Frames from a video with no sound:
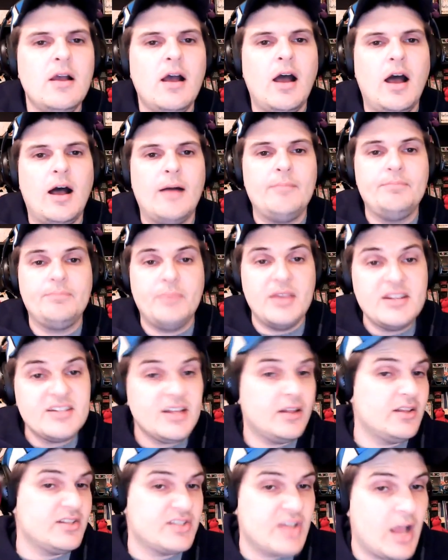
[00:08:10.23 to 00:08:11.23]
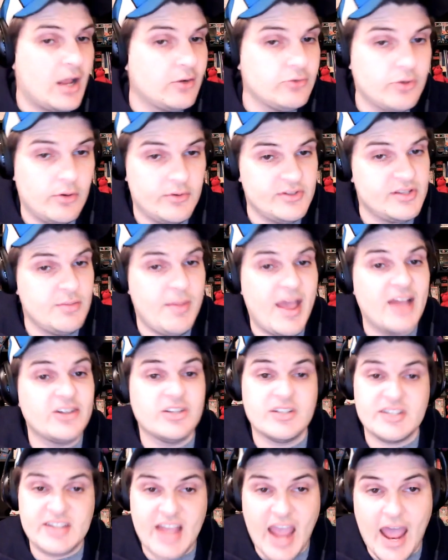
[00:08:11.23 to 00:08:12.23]
Um, Pete D'Alessandro is the
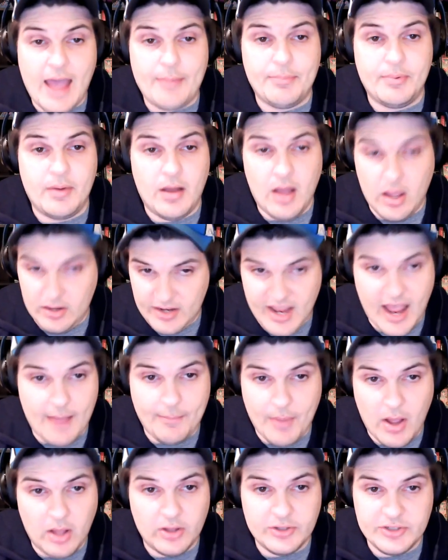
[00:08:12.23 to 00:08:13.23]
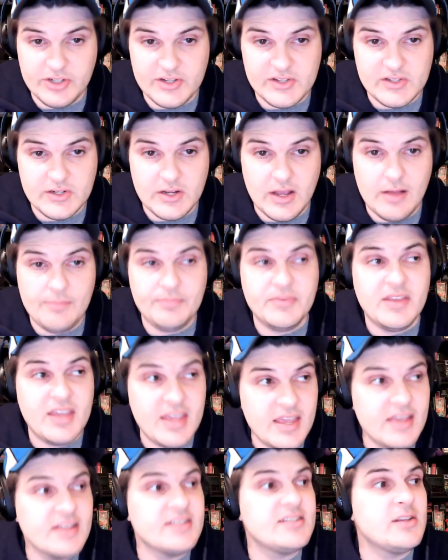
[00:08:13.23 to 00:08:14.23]
Magic's cap uh, capologist. Um,
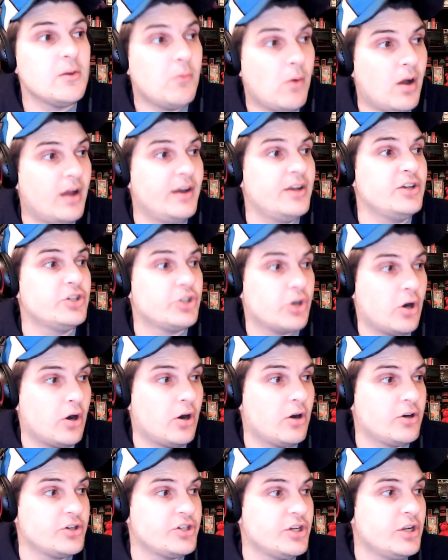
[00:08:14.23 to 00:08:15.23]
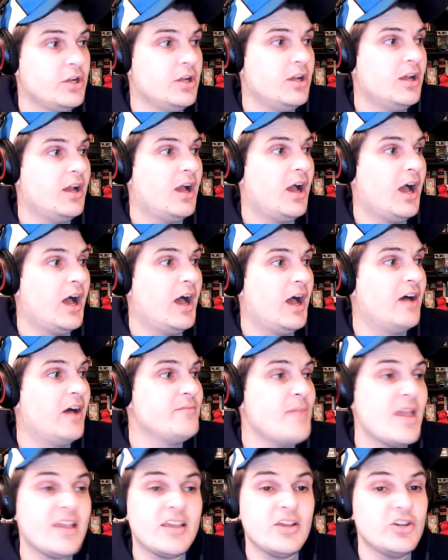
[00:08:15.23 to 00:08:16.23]
he is the one in charge of
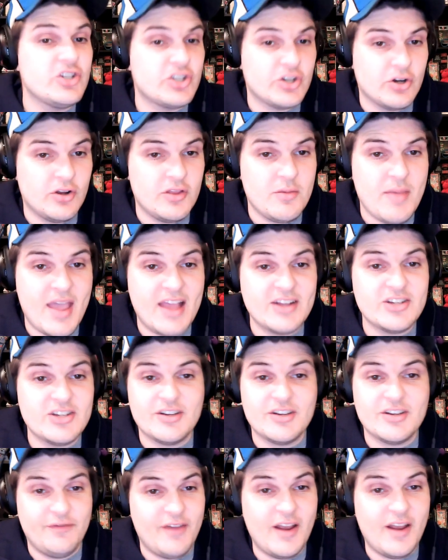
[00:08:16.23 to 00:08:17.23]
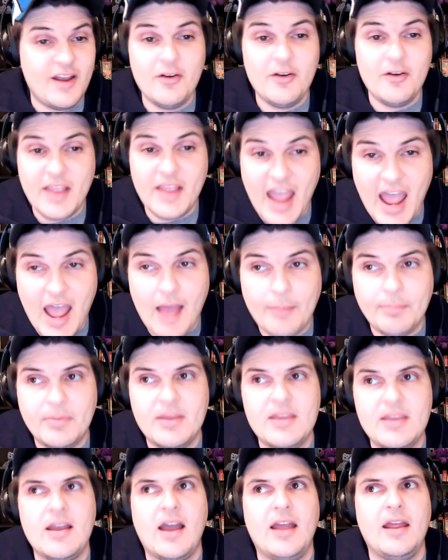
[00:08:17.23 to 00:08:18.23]
making sure the Magic fit under the cap.
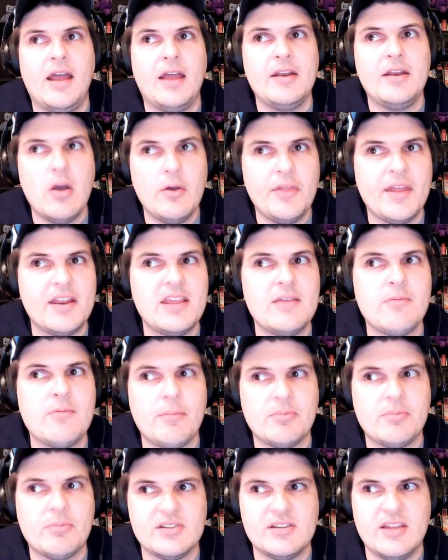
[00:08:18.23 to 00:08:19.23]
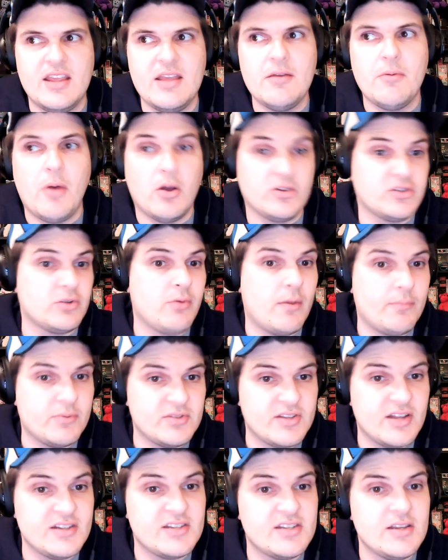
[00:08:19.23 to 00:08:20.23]
He I, I know that he repre- he also
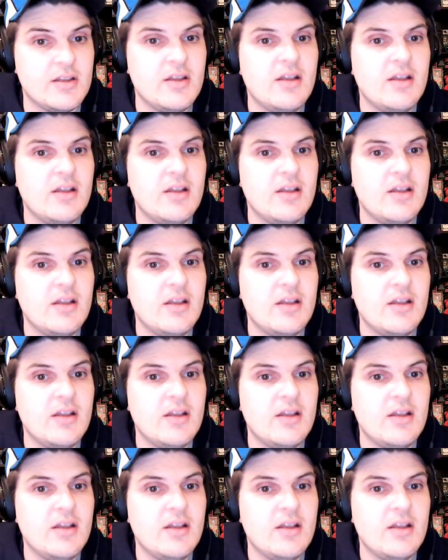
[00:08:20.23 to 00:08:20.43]
represents